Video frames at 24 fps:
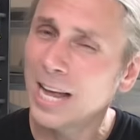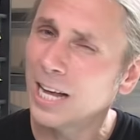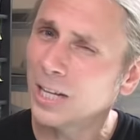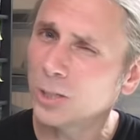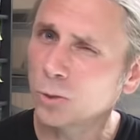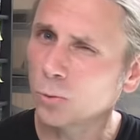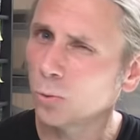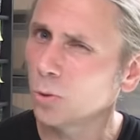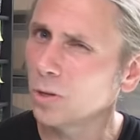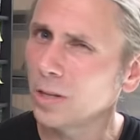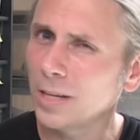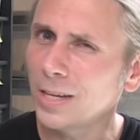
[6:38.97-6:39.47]

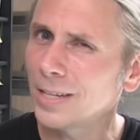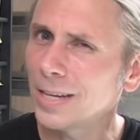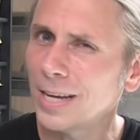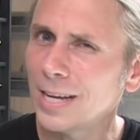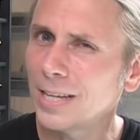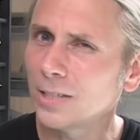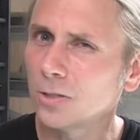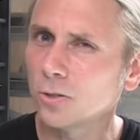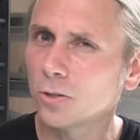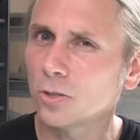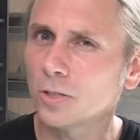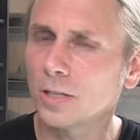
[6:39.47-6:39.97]
It's really an
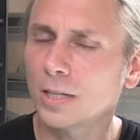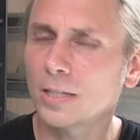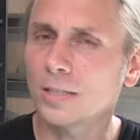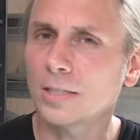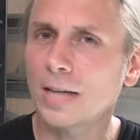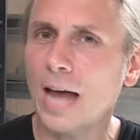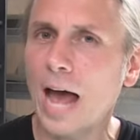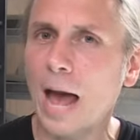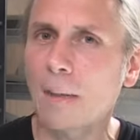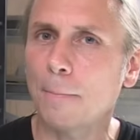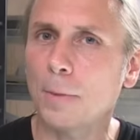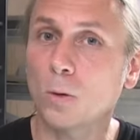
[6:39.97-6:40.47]
interesting
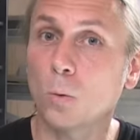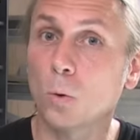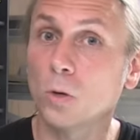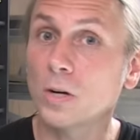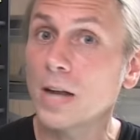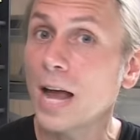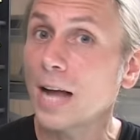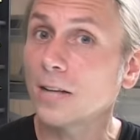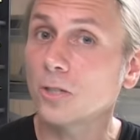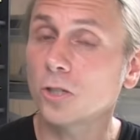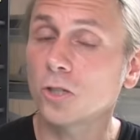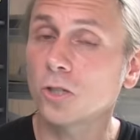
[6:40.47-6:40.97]
topic. We're
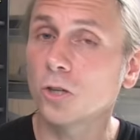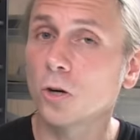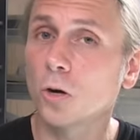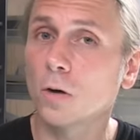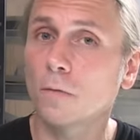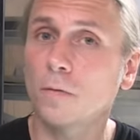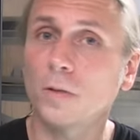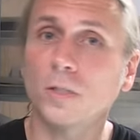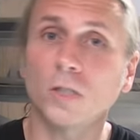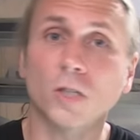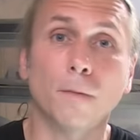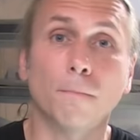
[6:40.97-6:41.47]
not sure
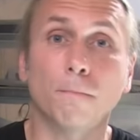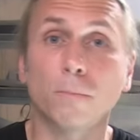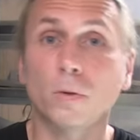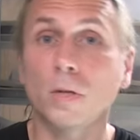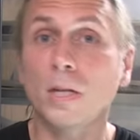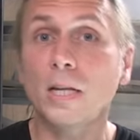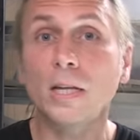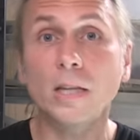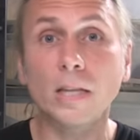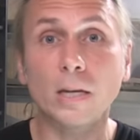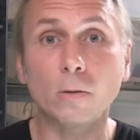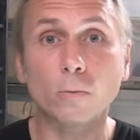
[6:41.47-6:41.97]
if it's
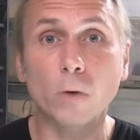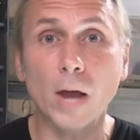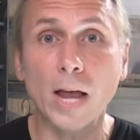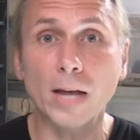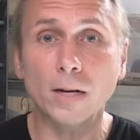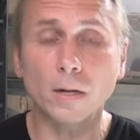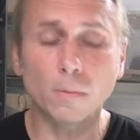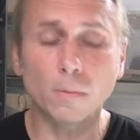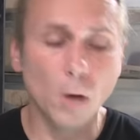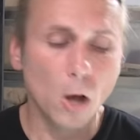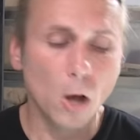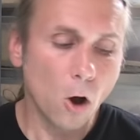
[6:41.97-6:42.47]
completely
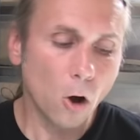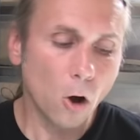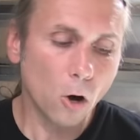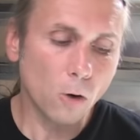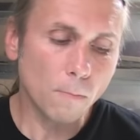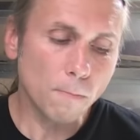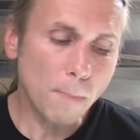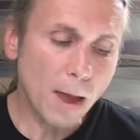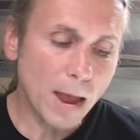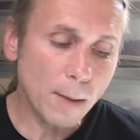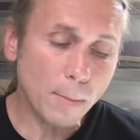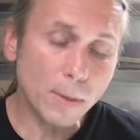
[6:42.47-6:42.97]
random, or
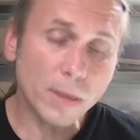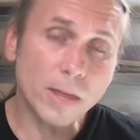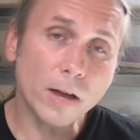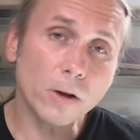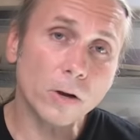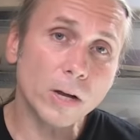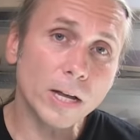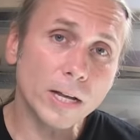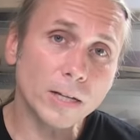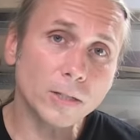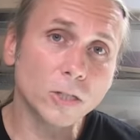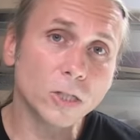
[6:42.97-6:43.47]
maybe there
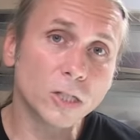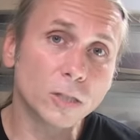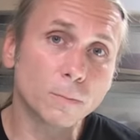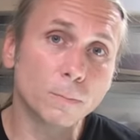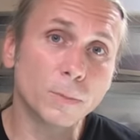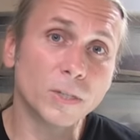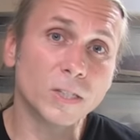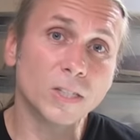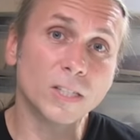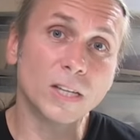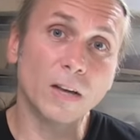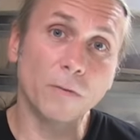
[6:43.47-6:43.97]
is a
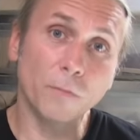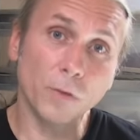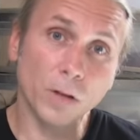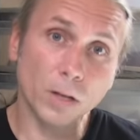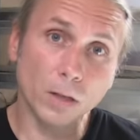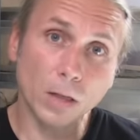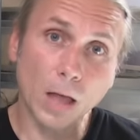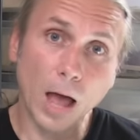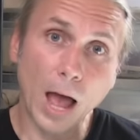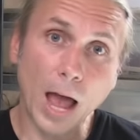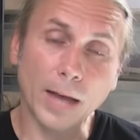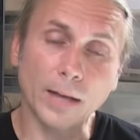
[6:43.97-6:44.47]
specific
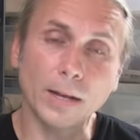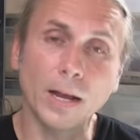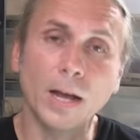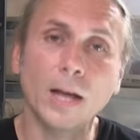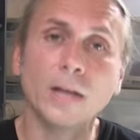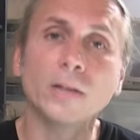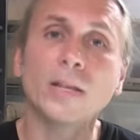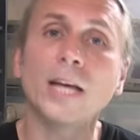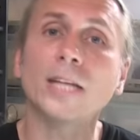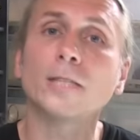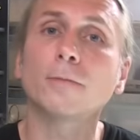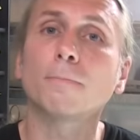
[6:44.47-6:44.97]
line
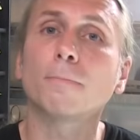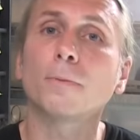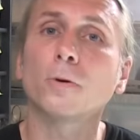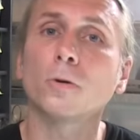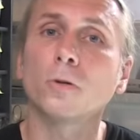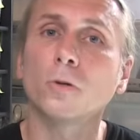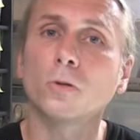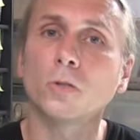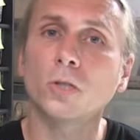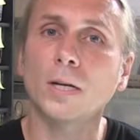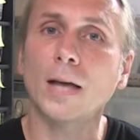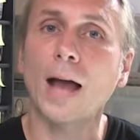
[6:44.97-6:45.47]
that's
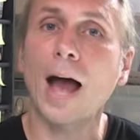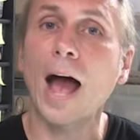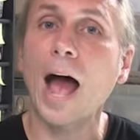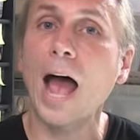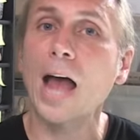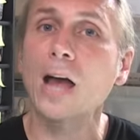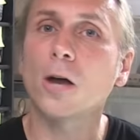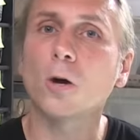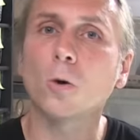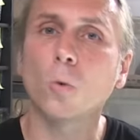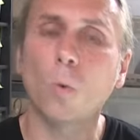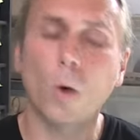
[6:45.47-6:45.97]
producing
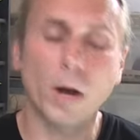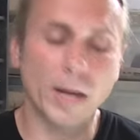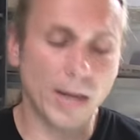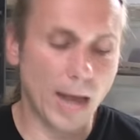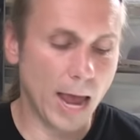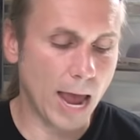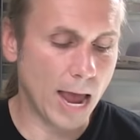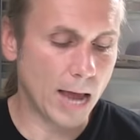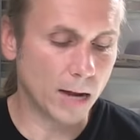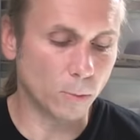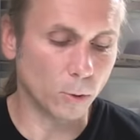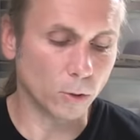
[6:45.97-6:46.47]
higher white
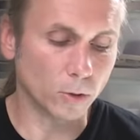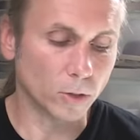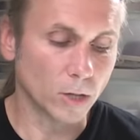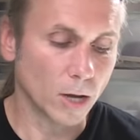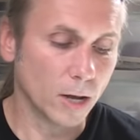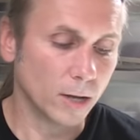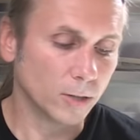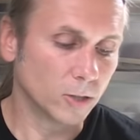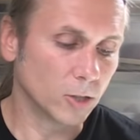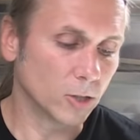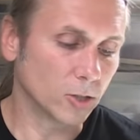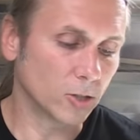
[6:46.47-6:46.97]
animals,
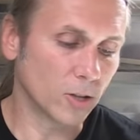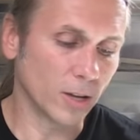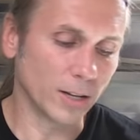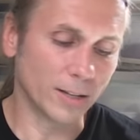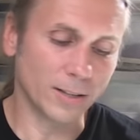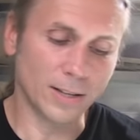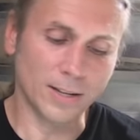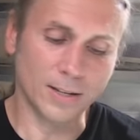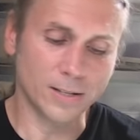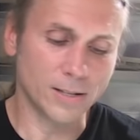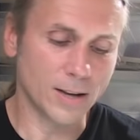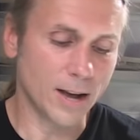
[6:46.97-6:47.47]
just like
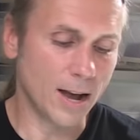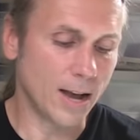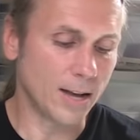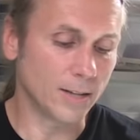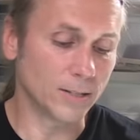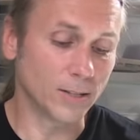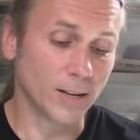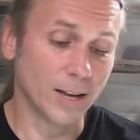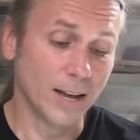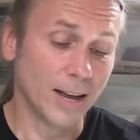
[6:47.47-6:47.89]
these guys.